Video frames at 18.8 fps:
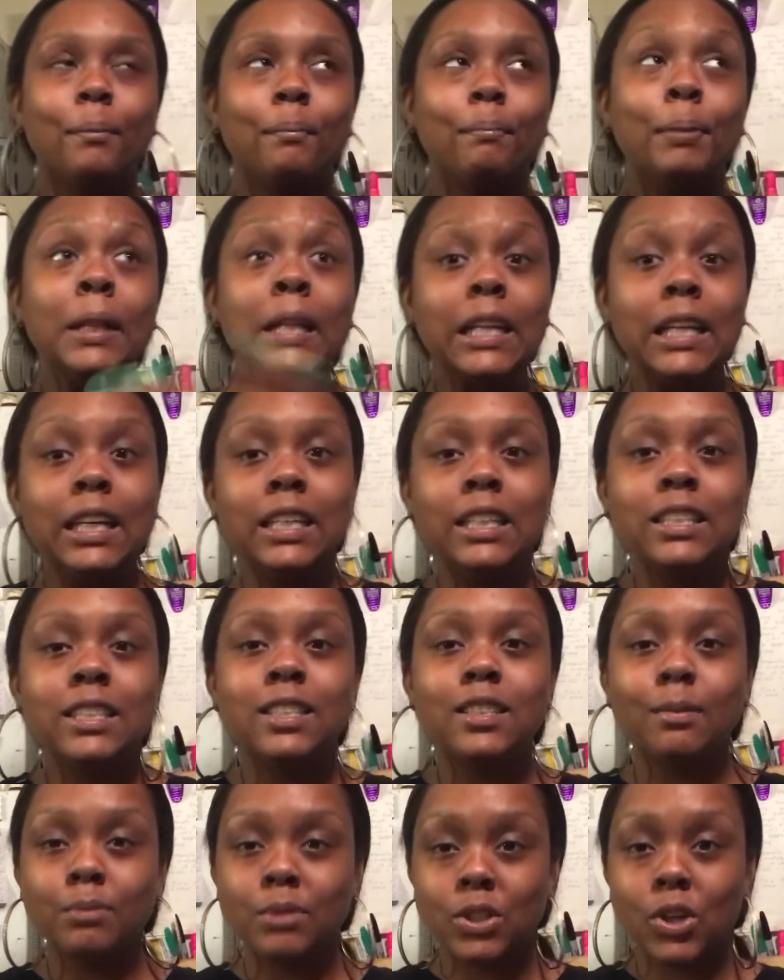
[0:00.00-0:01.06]
Please
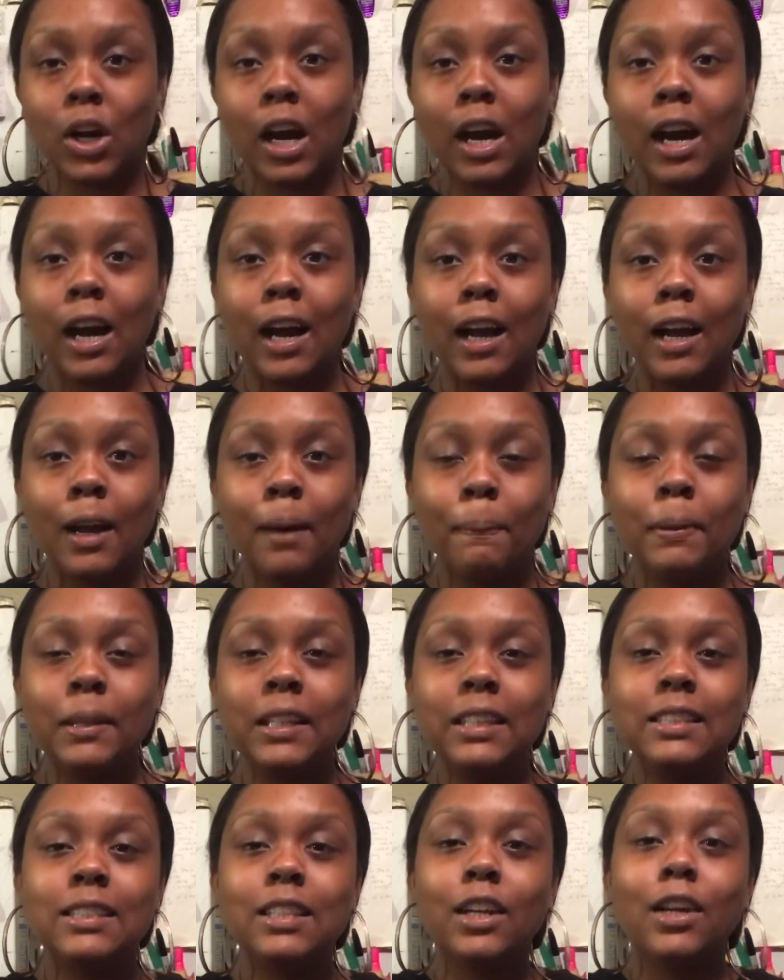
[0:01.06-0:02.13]
subscribe.
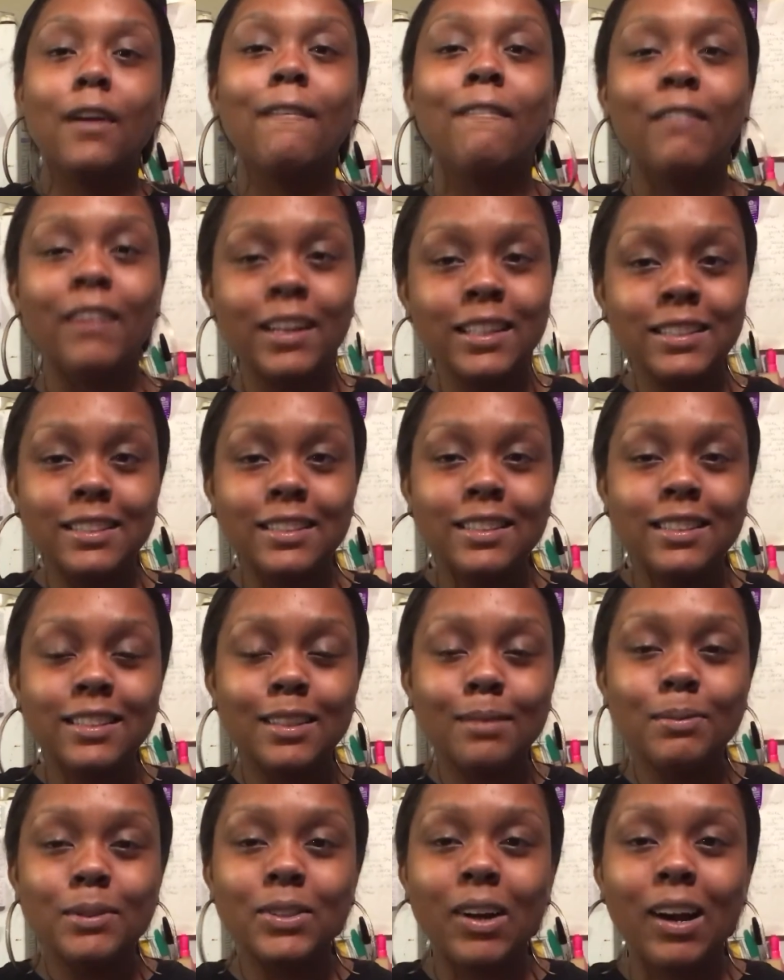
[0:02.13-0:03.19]
Please tell your friends to
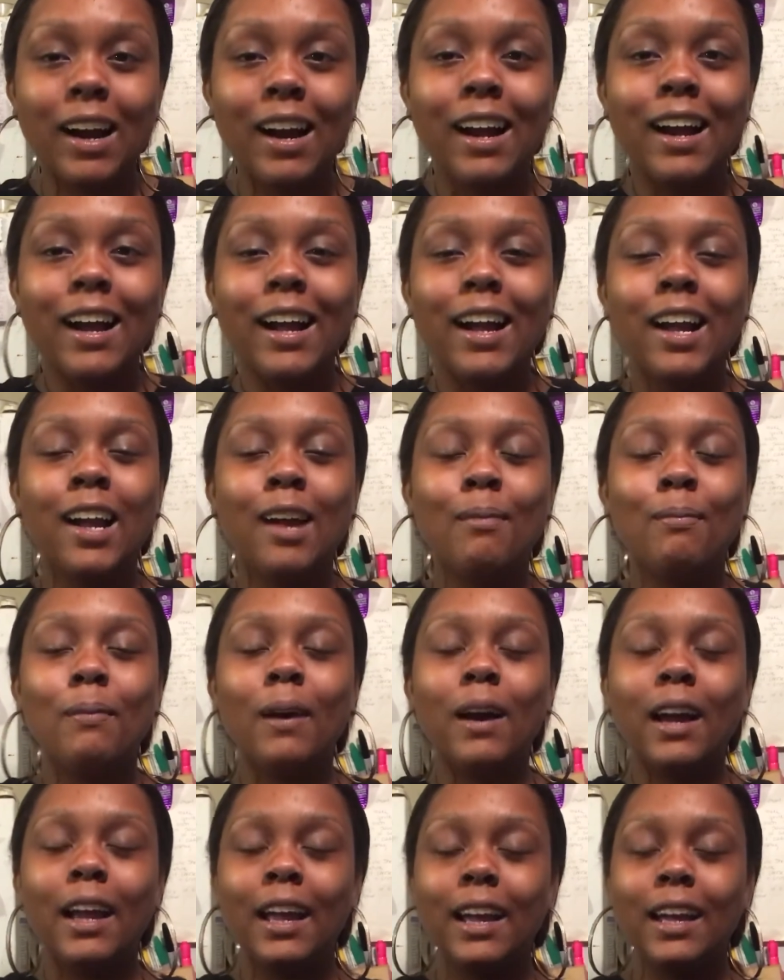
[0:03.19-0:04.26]
subscribe.
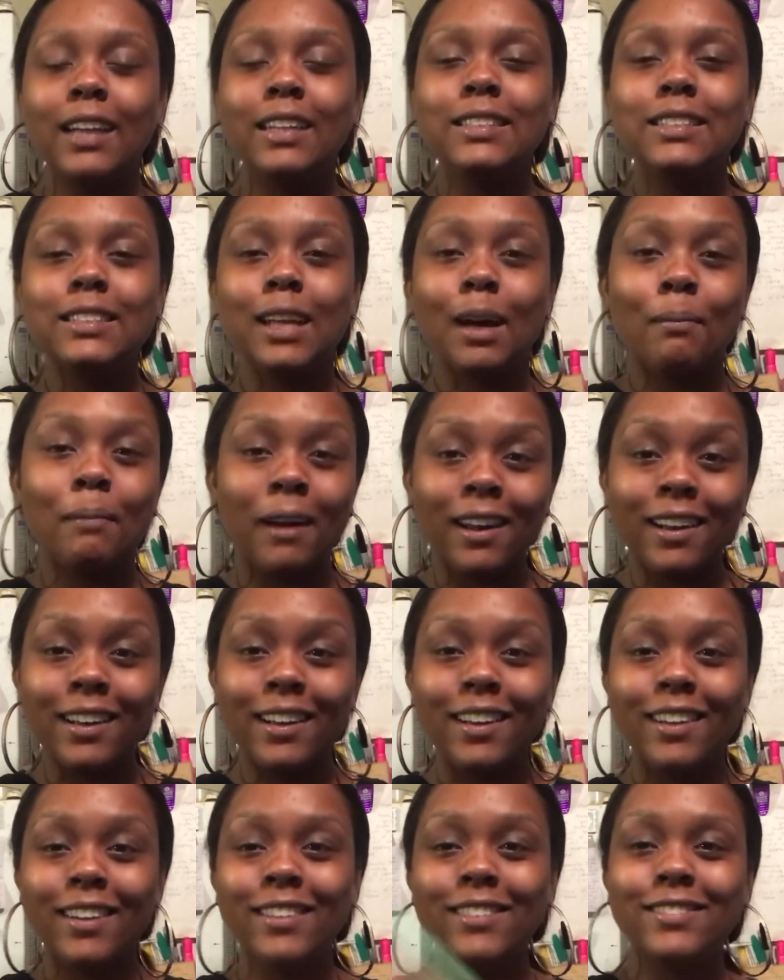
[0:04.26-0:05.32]
And I'm out of
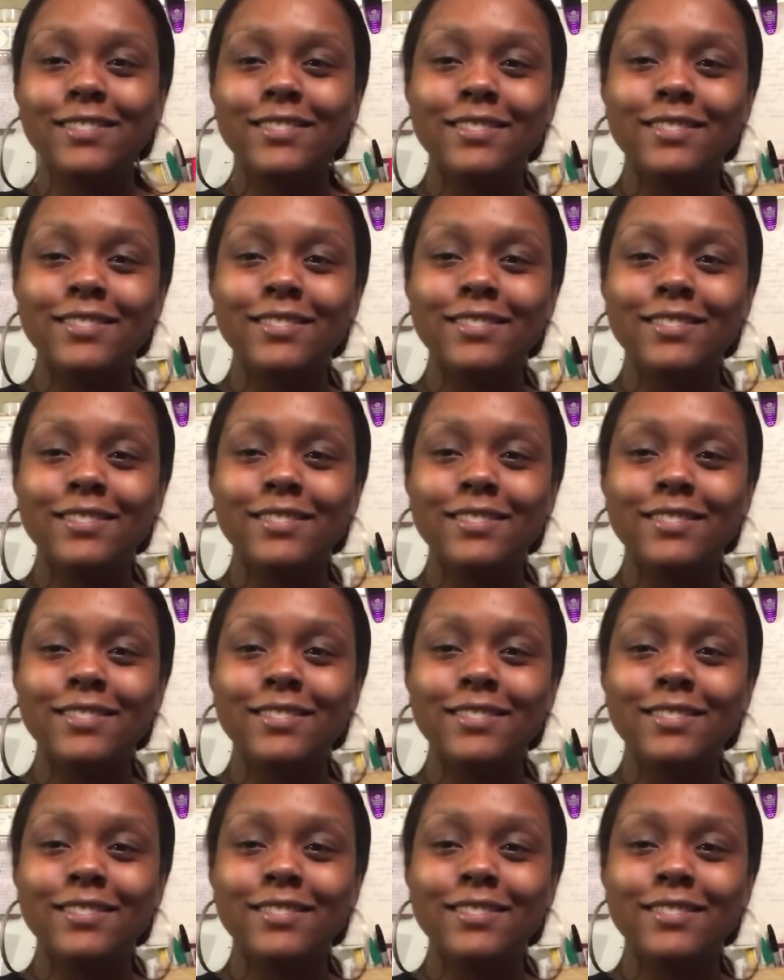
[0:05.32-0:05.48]
here.